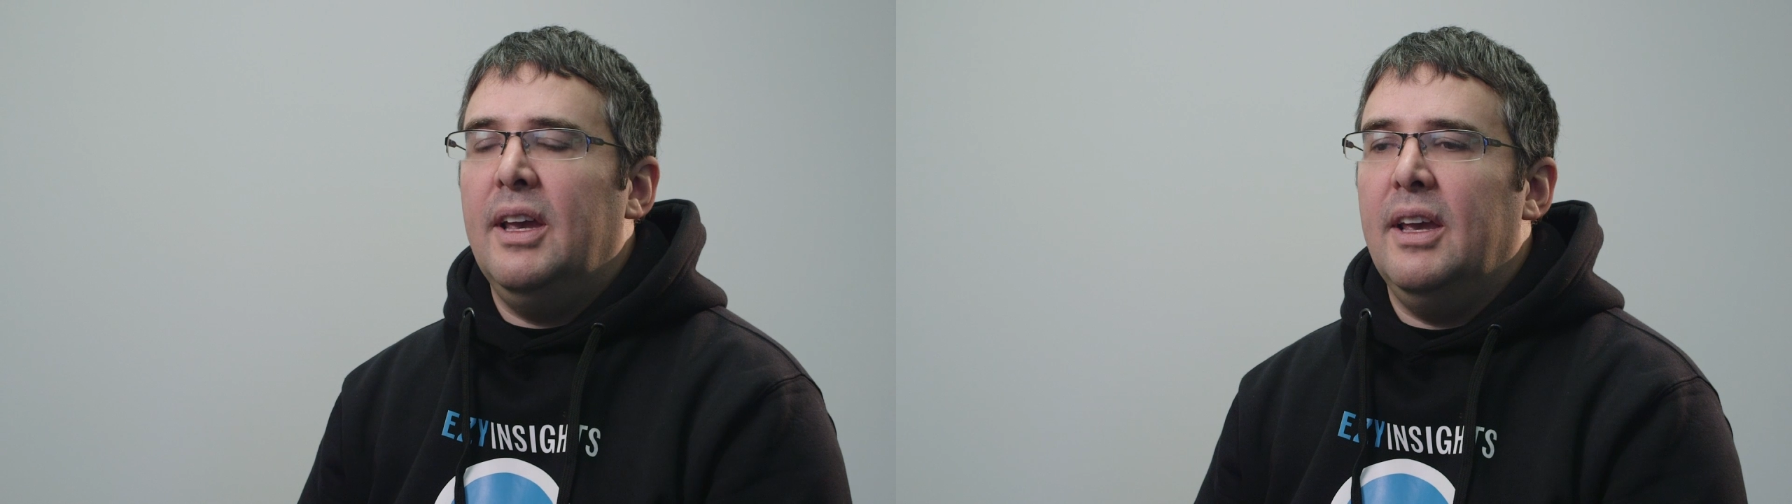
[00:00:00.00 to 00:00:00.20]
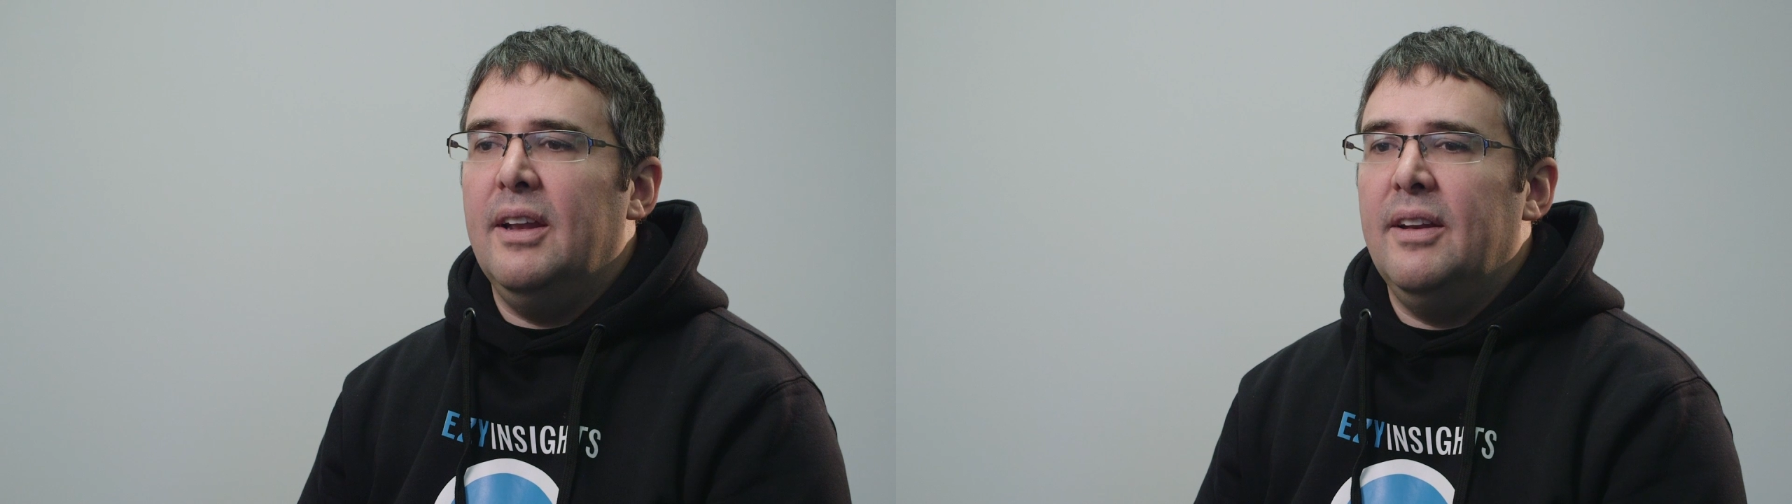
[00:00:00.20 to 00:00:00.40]

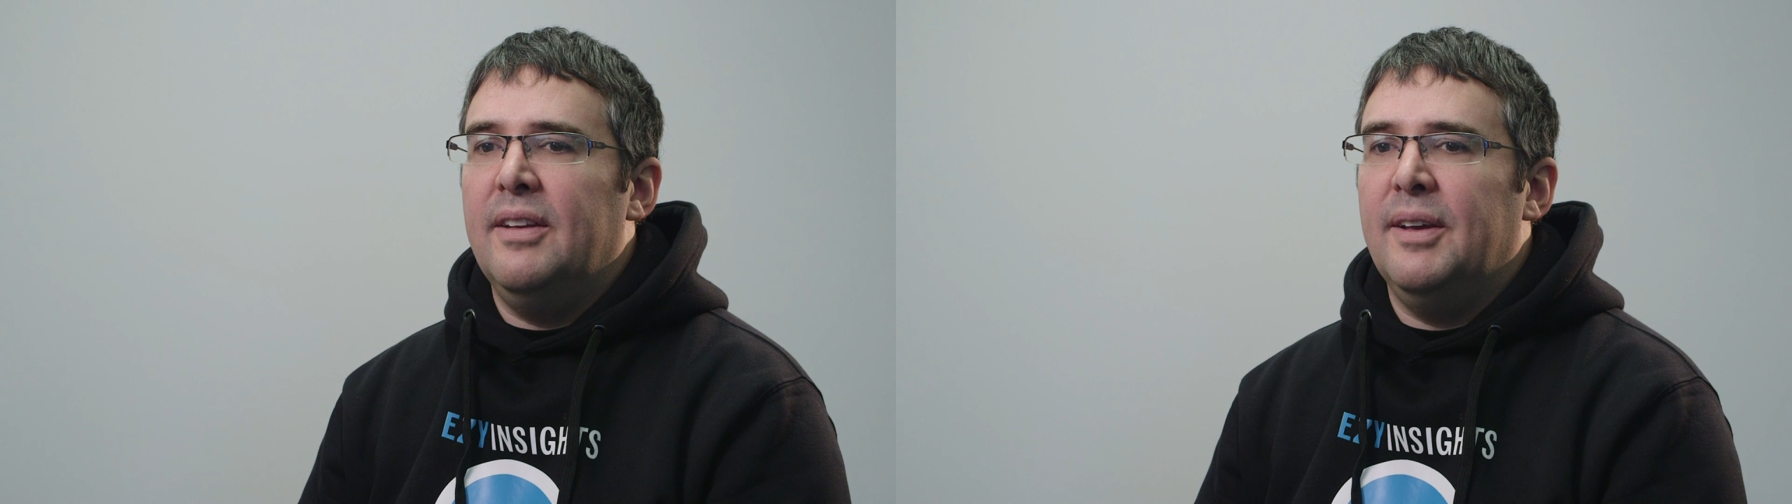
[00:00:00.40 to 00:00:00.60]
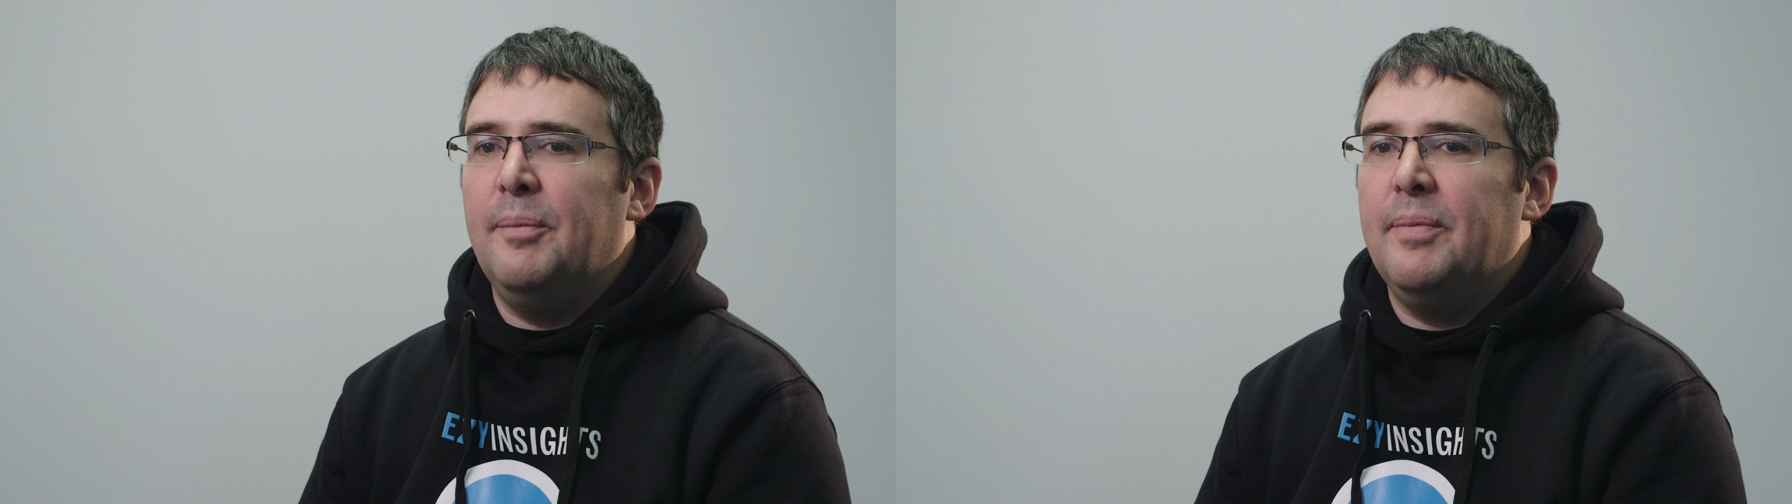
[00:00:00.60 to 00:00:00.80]
And
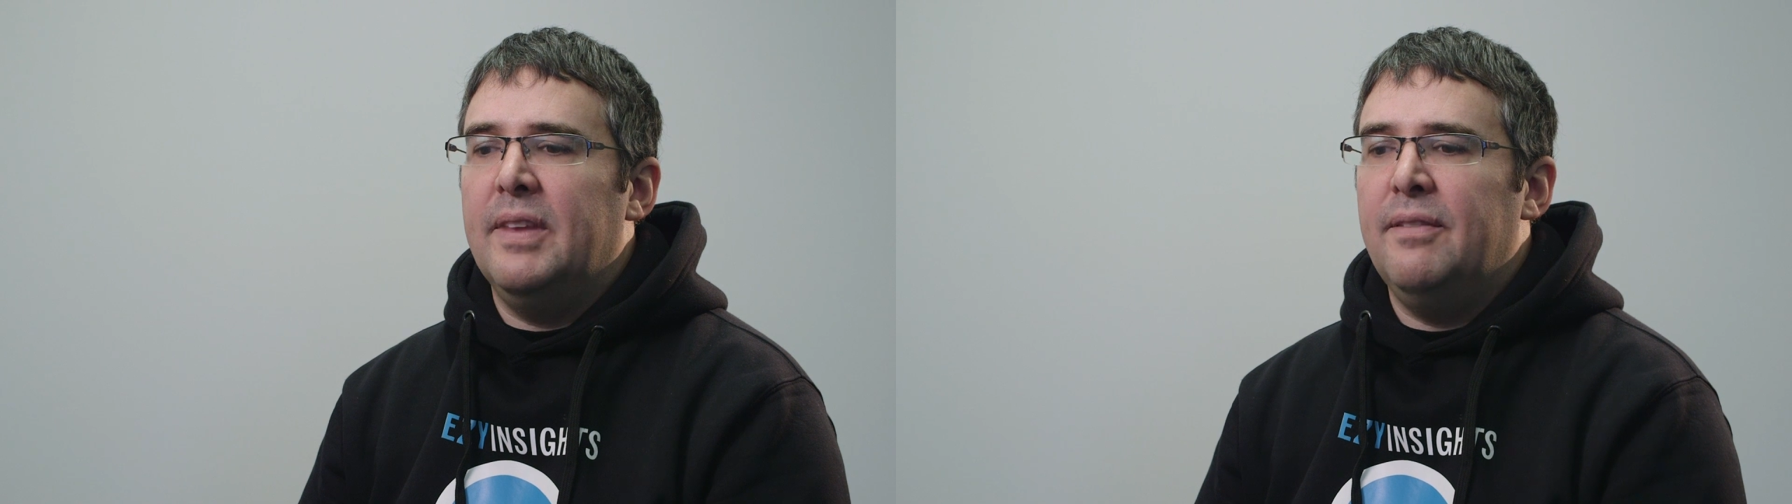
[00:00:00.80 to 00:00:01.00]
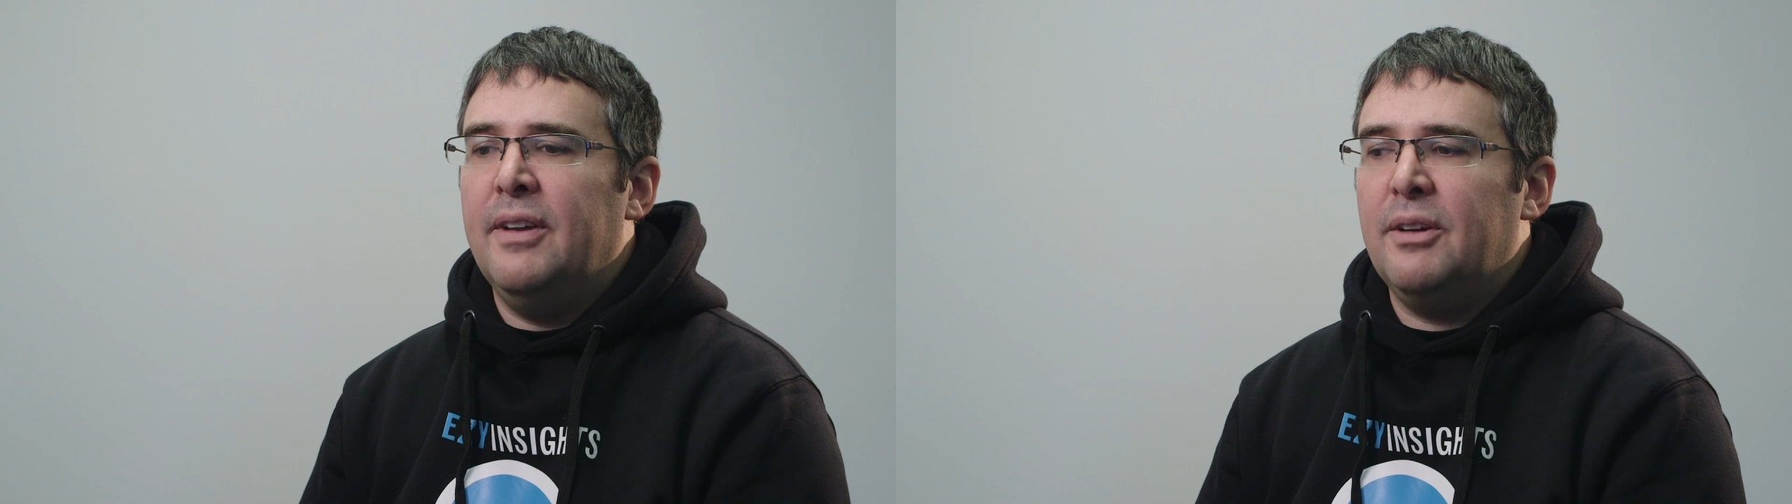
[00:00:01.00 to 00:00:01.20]

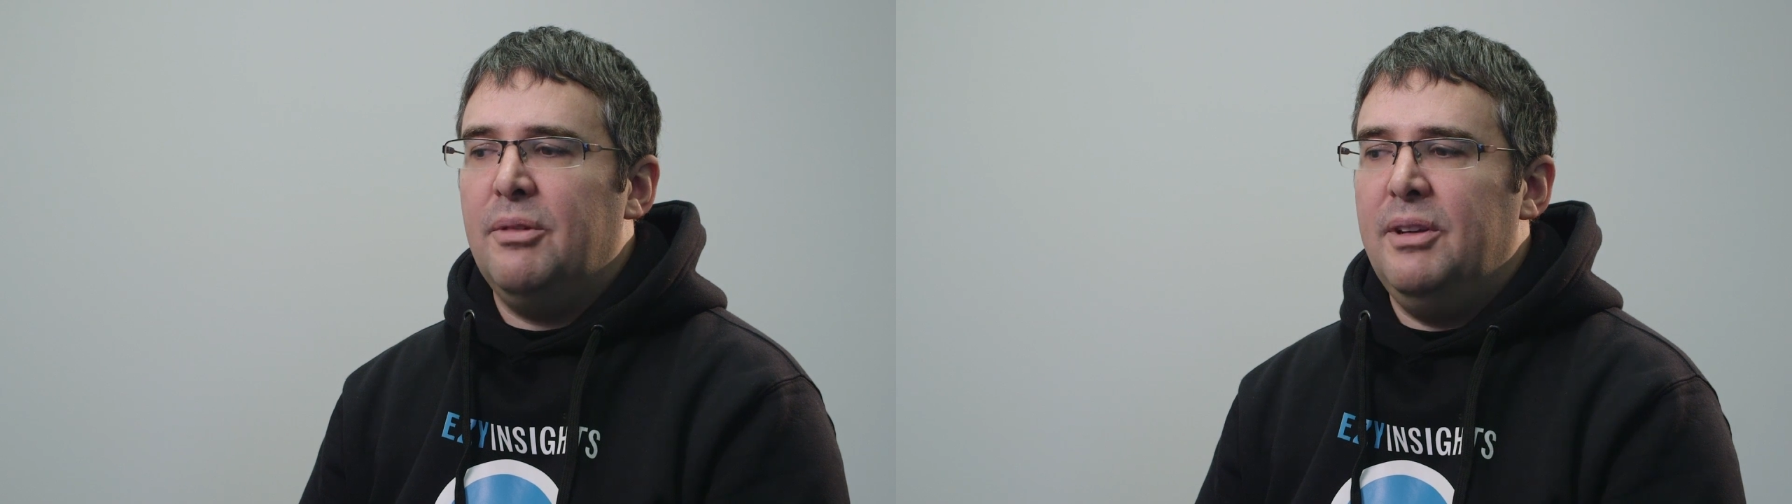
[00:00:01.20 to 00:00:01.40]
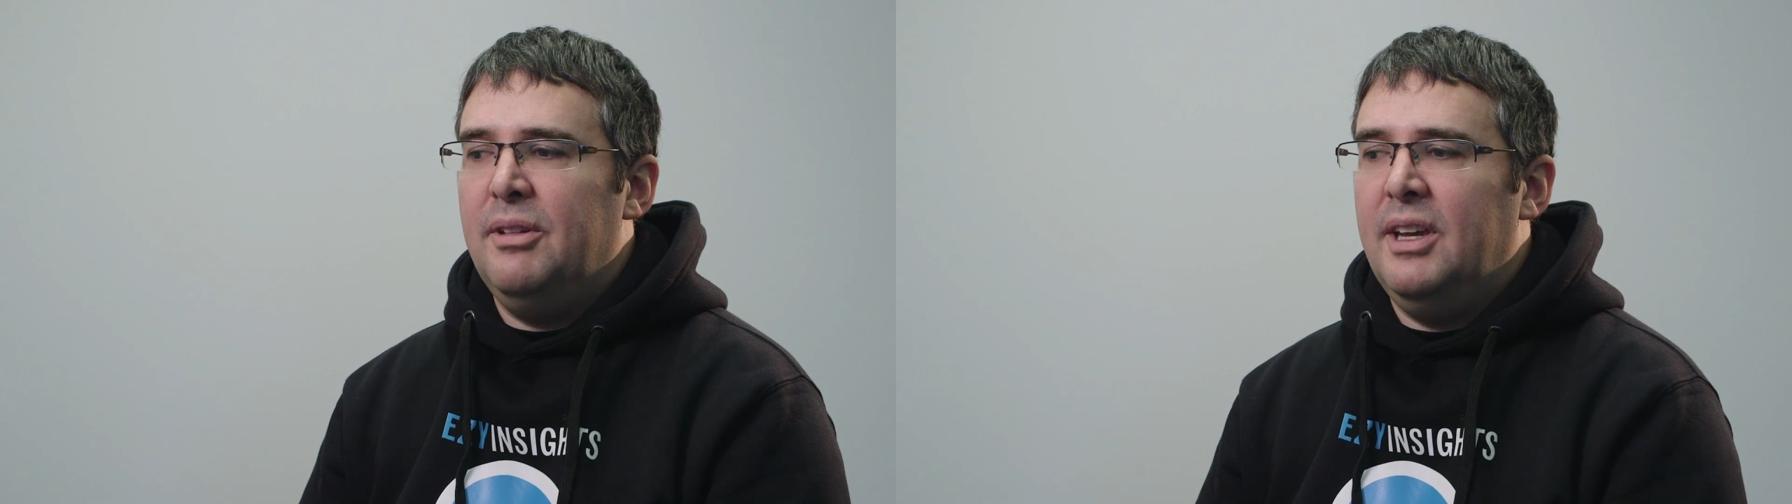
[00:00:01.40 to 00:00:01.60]
in fact,
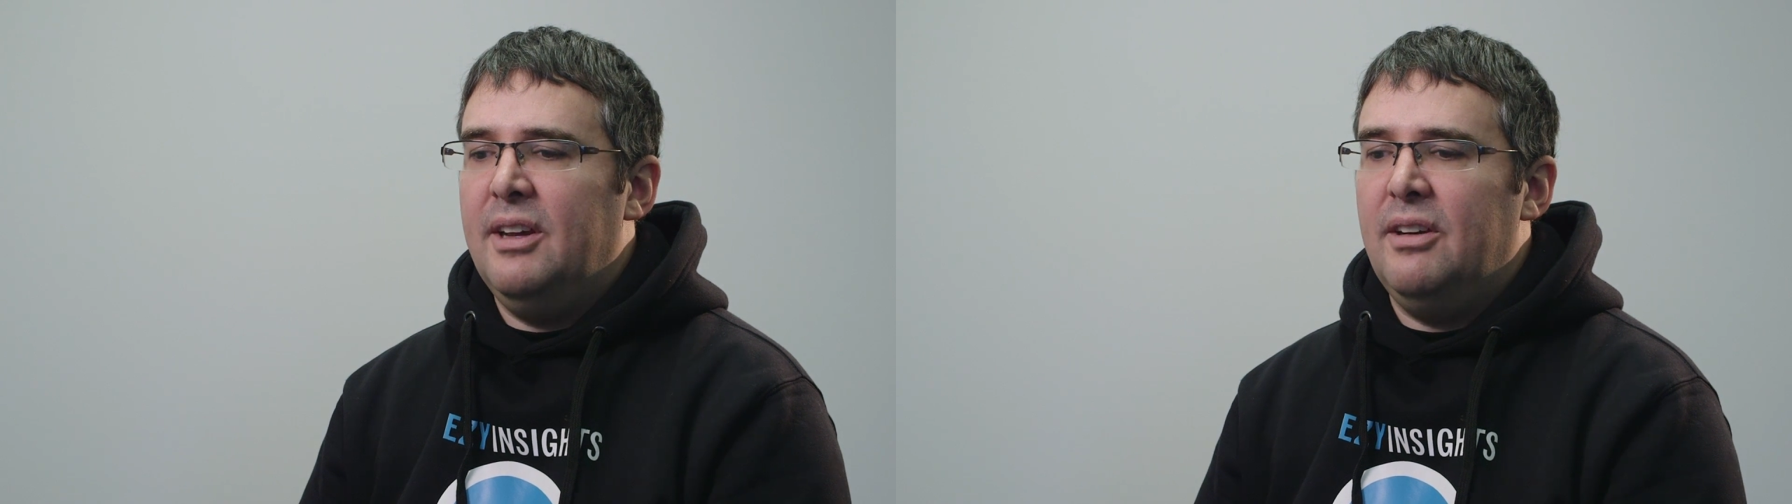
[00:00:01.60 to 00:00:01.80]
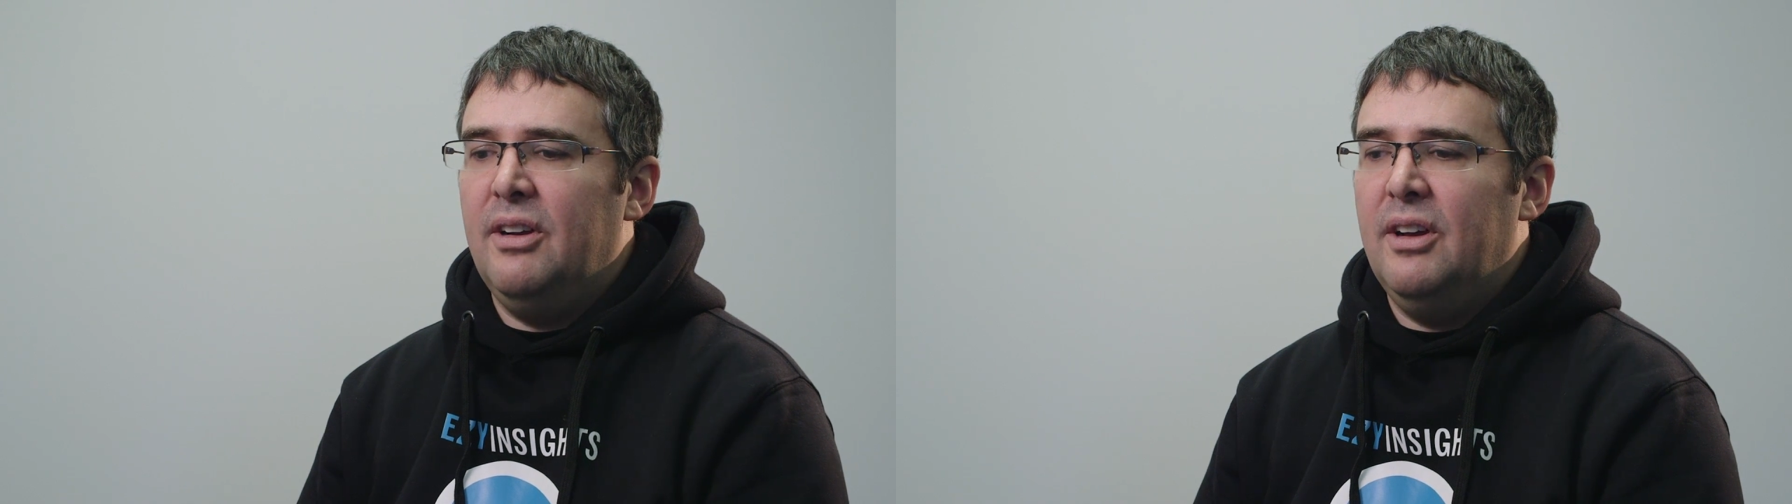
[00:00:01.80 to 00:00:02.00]
we
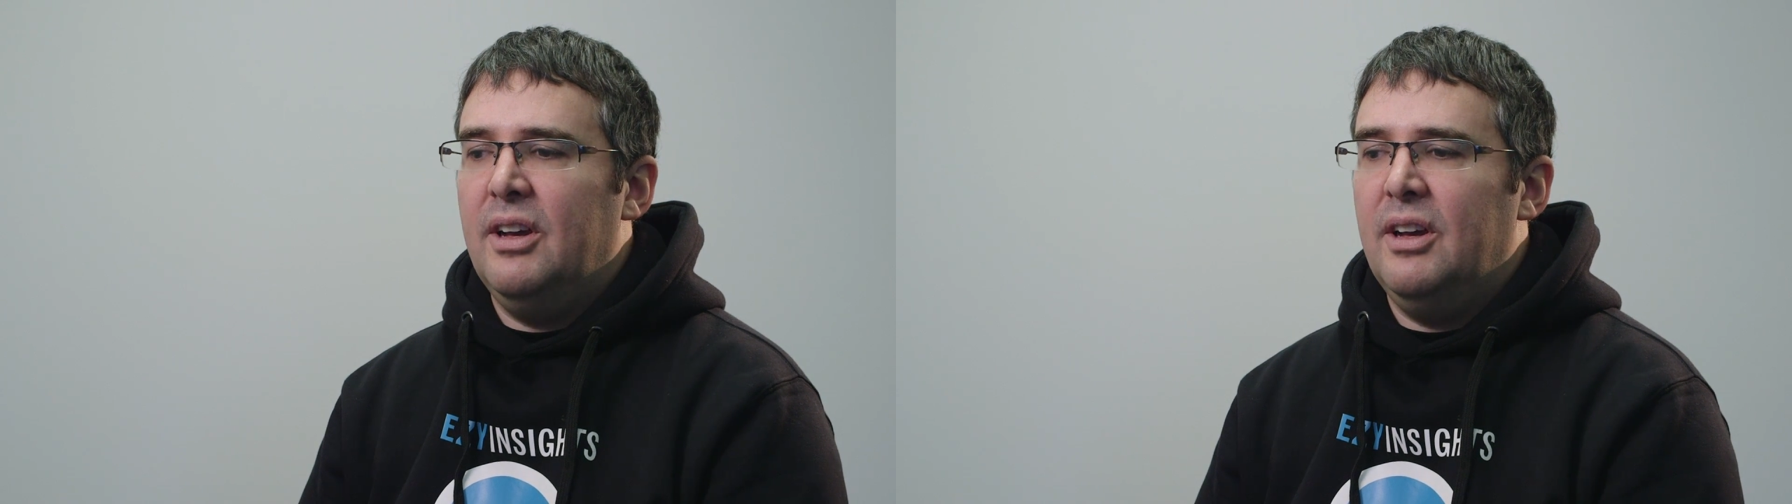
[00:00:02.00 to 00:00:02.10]
heard